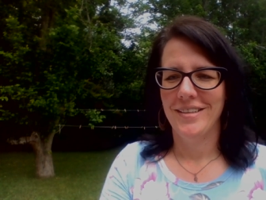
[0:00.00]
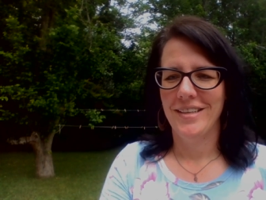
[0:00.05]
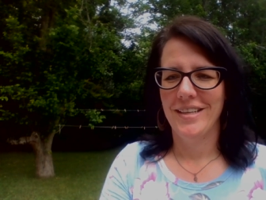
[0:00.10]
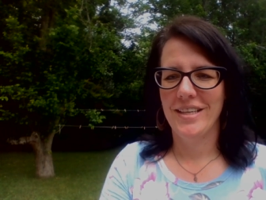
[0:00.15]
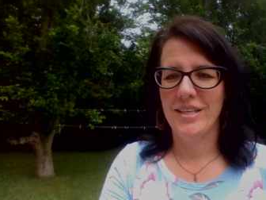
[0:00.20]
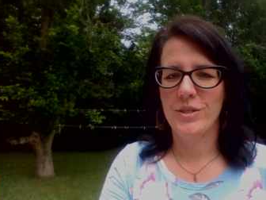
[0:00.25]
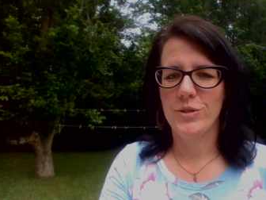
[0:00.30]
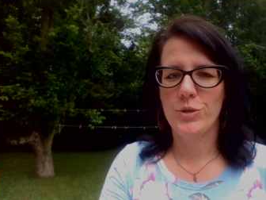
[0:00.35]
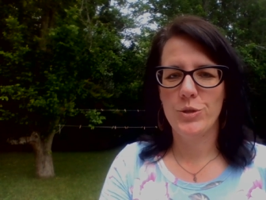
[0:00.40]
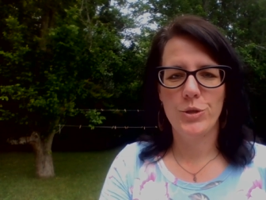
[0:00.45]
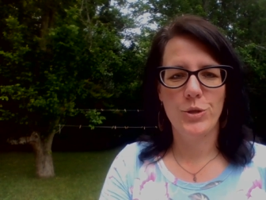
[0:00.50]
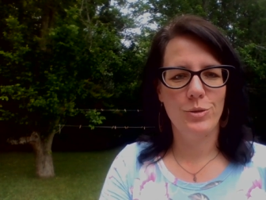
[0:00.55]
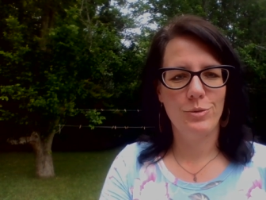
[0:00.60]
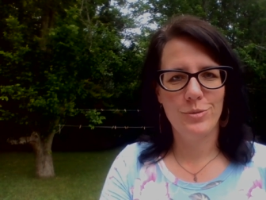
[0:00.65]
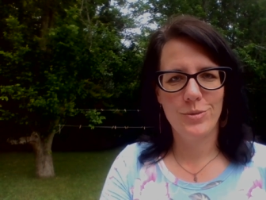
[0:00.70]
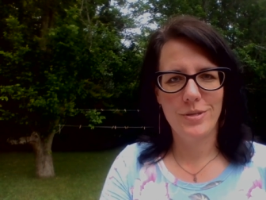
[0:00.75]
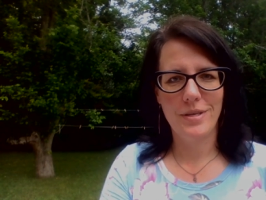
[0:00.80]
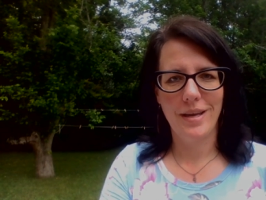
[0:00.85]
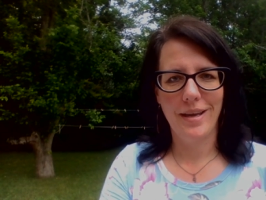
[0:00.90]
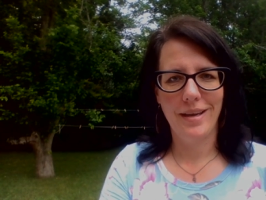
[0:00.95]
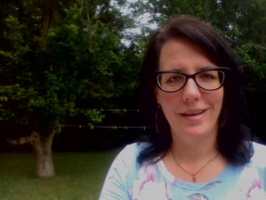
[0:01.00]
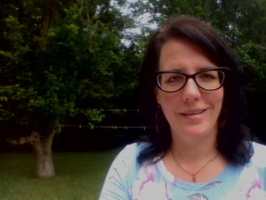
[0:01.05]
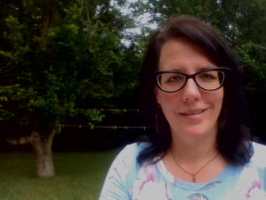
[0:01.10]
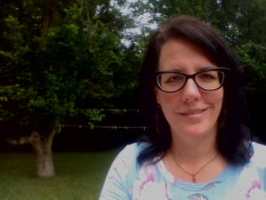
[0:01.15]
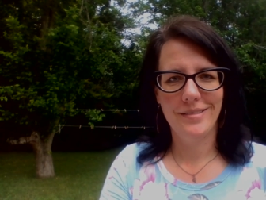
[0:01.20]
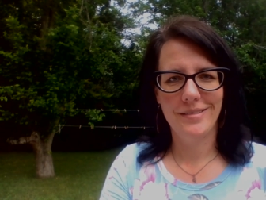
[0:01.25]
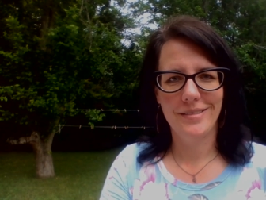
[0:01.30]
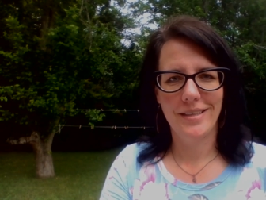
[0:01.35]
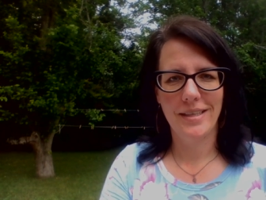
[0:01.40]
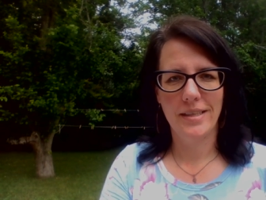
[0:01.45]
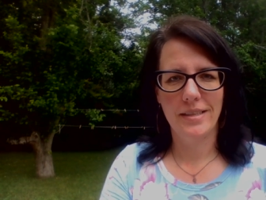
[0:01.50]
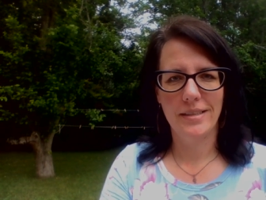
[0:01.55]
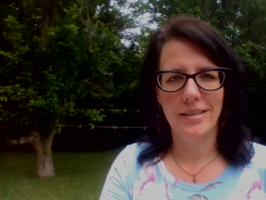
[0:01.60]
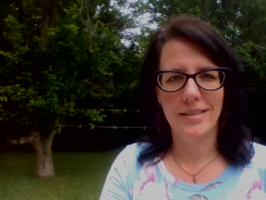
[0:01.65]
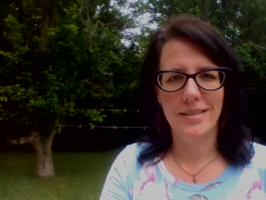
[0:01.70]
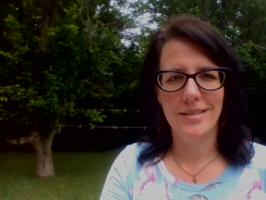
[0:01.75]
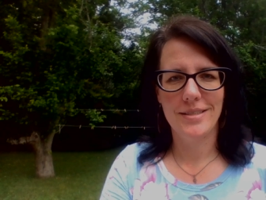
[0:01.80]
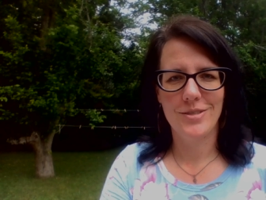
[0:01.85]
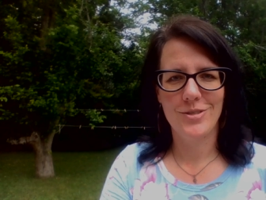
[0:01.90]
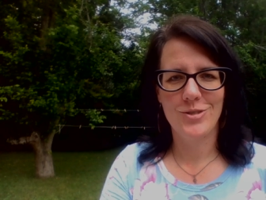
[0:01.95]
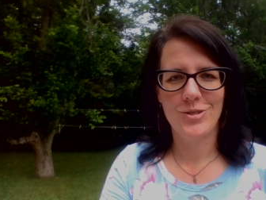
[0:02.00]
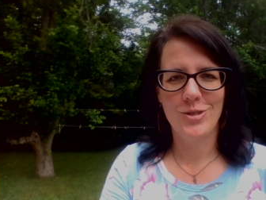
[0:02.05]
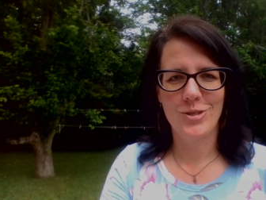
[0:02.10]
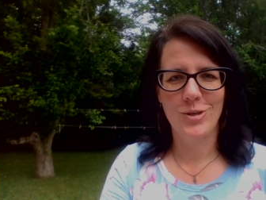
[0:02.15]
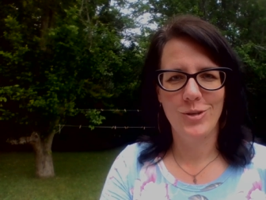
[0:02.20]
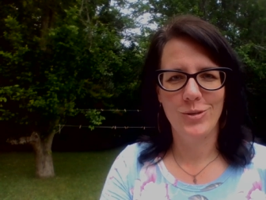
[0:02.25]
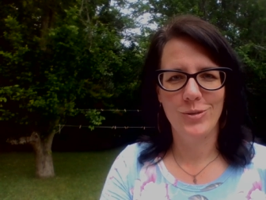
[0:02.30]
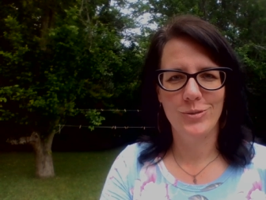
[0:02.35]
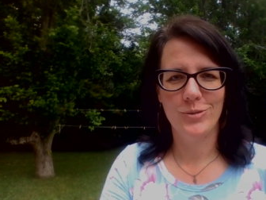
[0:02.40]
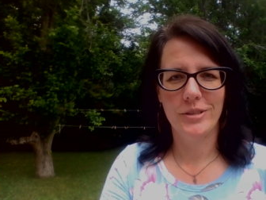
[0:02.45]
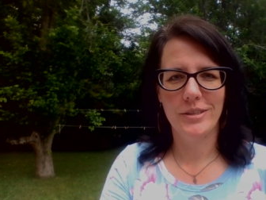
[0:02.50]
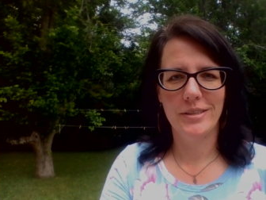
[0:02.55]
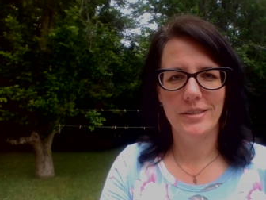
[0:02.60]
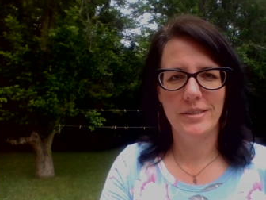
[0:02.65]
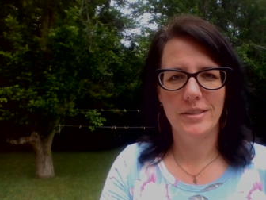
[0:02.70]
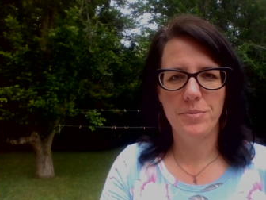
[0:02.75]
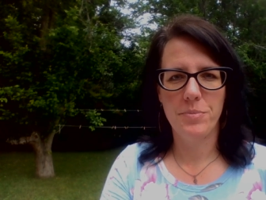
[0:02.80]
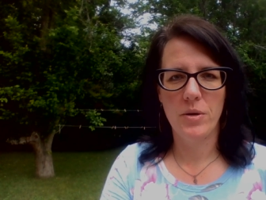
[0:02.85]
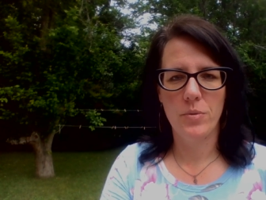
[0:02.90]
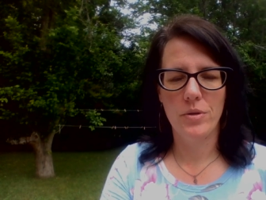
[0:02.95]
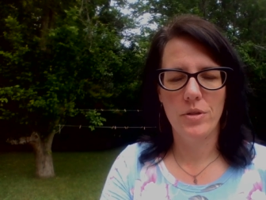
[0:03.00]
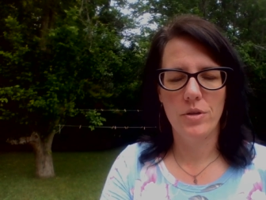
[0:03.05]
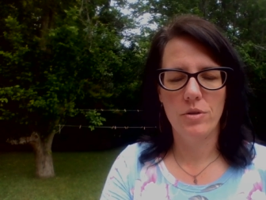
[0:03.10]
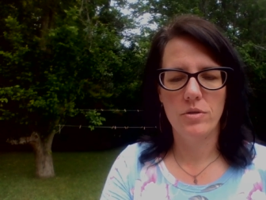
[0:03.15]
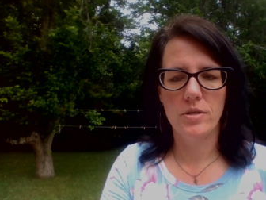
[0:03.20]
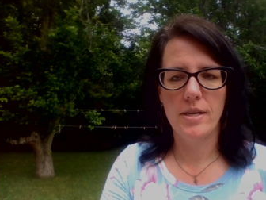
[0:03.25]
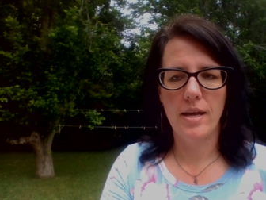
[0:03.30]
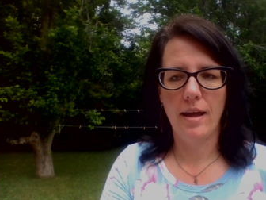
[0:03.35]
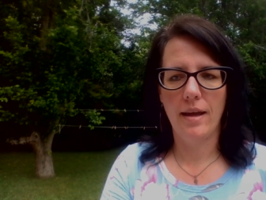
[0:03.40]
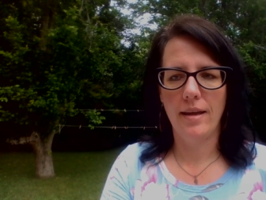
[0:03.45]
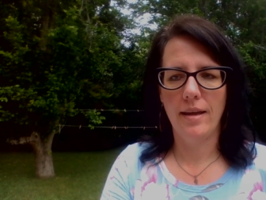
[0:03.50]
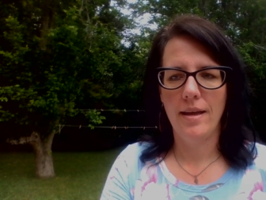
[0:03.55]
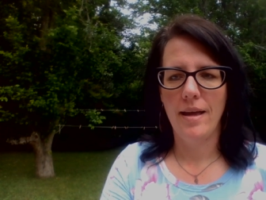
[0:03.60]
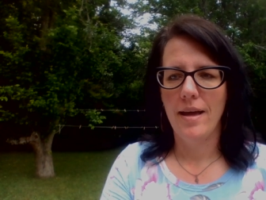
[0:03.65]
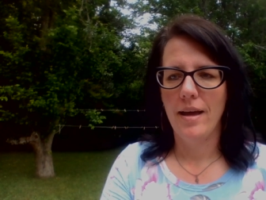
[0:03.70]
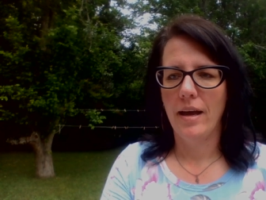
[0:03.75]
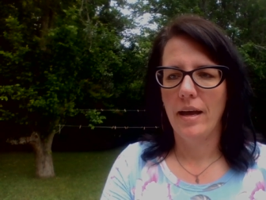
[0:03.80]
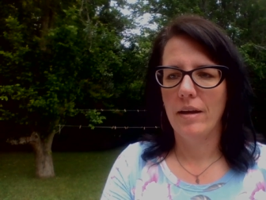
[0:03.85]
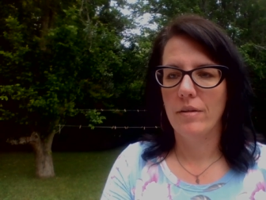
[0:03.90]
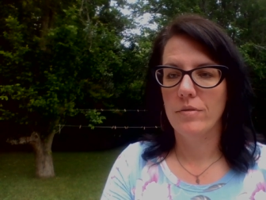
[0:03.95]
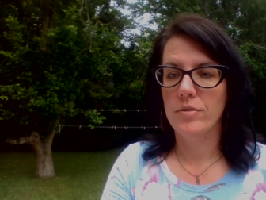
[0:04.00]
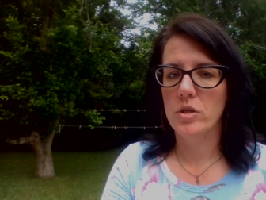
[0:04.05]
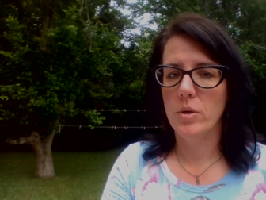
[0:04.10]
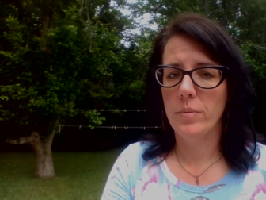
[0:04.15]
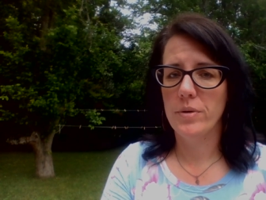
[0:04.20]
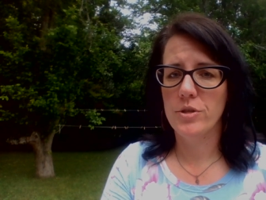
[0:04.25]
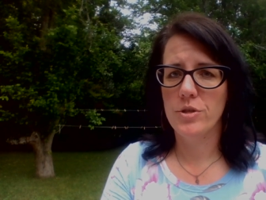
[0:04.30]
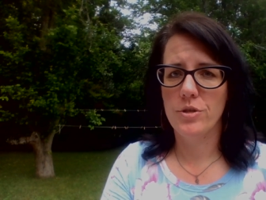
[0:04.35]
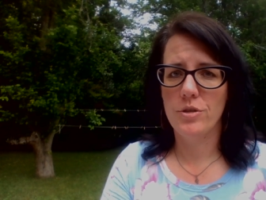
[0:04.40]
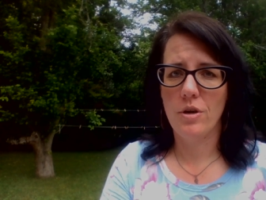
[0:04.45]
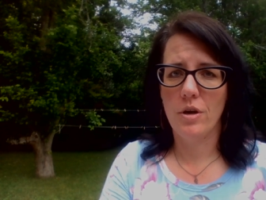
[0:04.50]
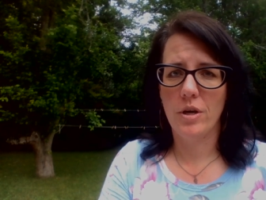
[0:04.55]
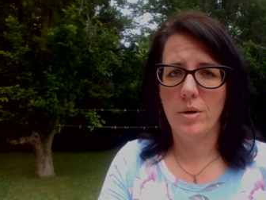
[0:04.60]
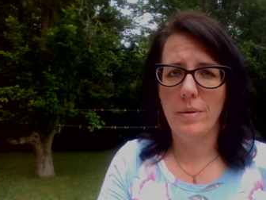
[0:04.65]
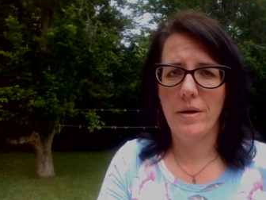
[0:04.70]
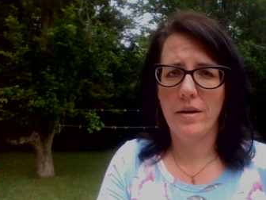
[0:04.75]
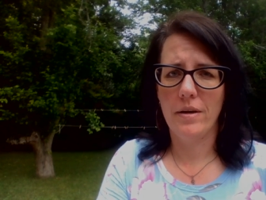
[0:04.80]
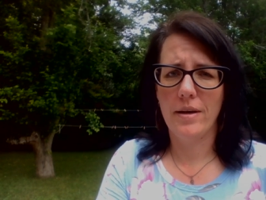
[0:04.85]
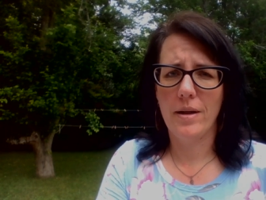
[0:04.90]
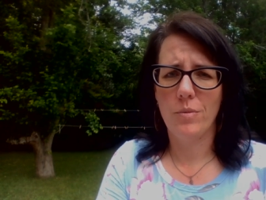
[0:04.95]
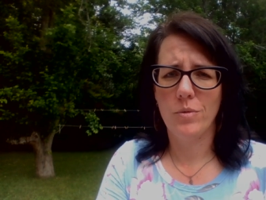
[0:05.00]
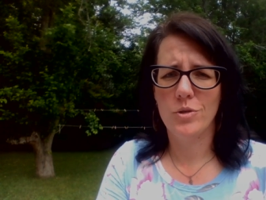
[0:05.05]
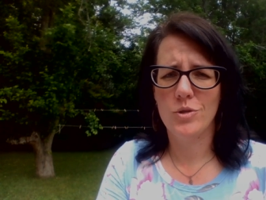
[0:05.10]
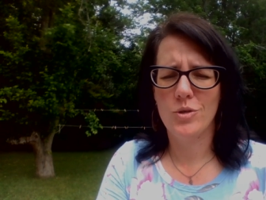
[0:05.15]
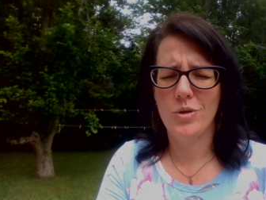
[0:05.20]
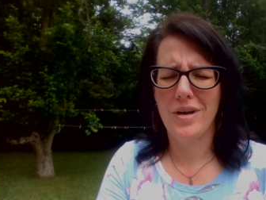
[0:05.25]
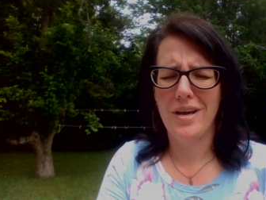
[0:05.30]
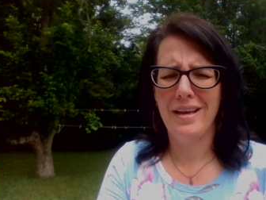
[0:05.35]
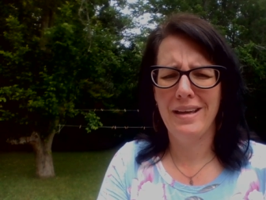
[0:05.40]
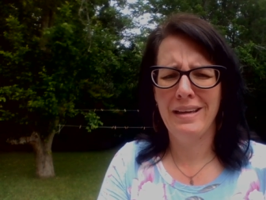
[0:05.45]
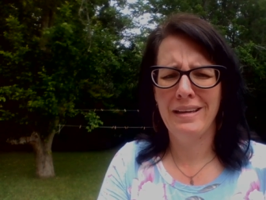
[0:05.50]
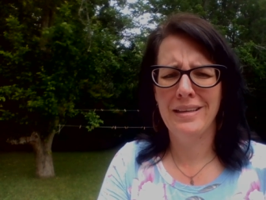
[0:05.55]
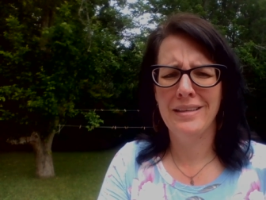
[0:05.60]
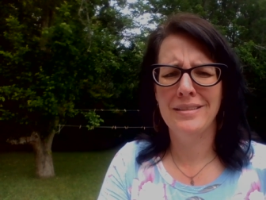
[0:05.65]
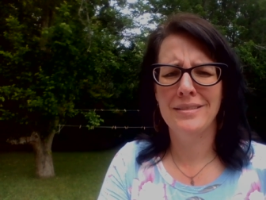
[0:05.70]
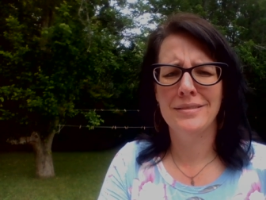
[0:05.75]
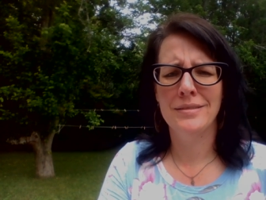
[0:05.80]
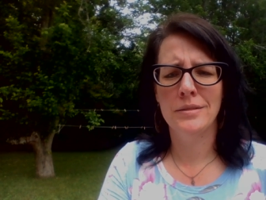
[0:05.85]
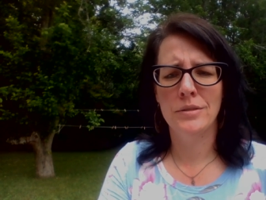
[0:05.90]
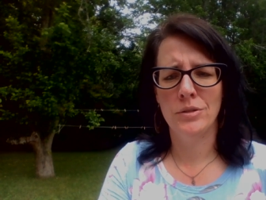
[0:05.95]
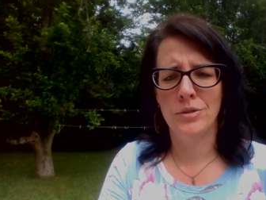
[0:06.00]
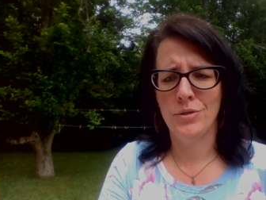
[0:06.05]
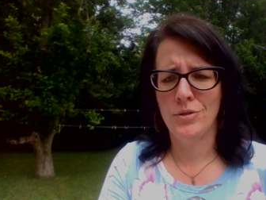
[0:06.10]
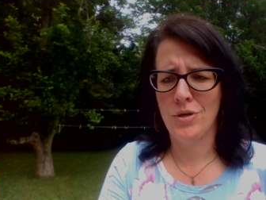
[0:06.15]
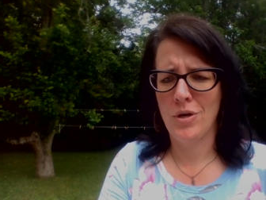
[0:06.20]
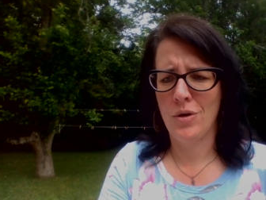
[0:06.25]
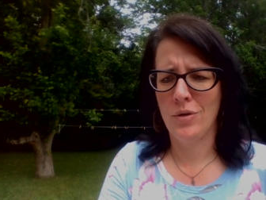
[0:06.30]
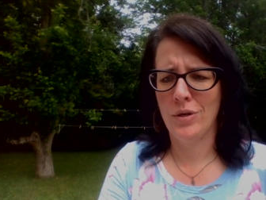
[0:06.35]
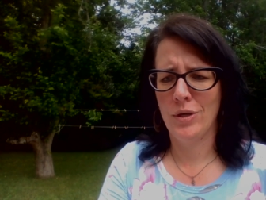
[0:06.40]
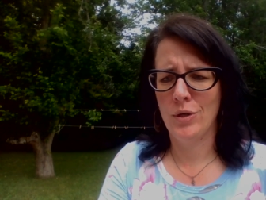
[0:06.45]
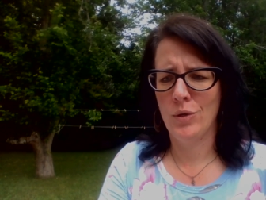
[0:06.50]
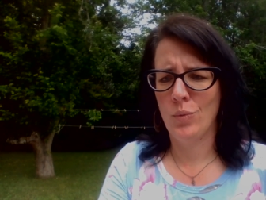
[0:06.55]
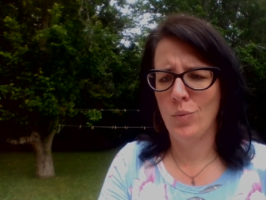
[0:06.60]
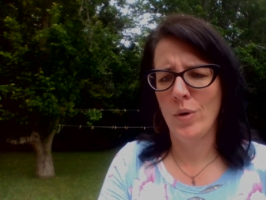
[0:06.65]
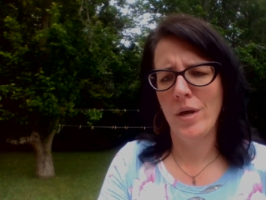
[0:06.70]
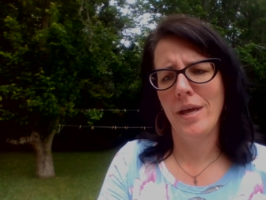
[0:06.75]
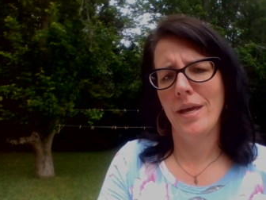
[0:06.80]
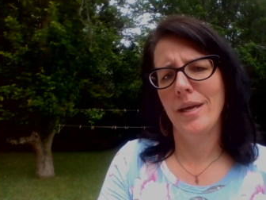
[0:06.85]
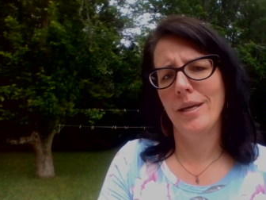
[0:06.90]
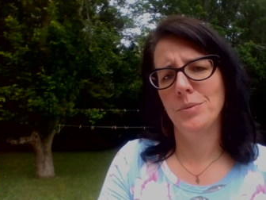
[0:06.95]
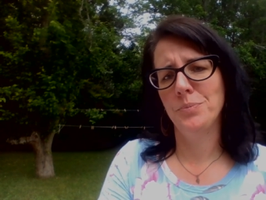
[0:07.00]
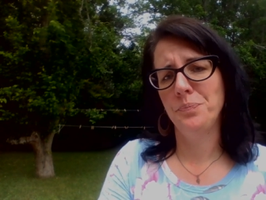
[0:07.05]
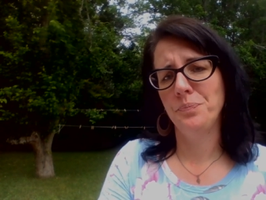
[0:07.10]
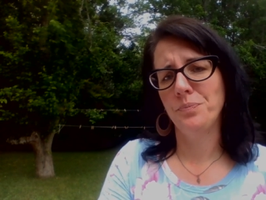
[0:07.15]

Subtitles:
It is Tuesday, and it is so good to be with you today. I have so much to talk about, and I will try to talk in a way